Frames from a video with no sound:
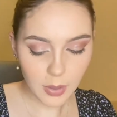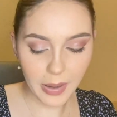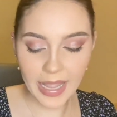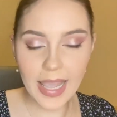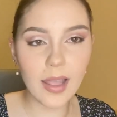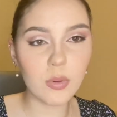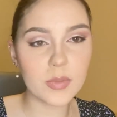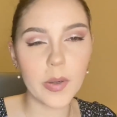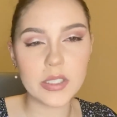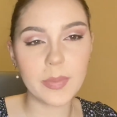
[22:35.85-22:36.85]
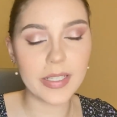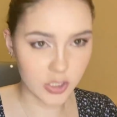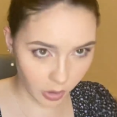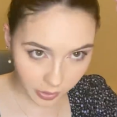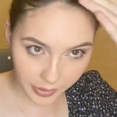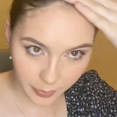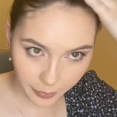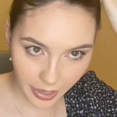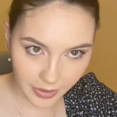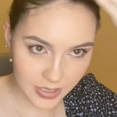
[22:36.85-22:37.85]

My hair was supposed to be a chocolatey brown.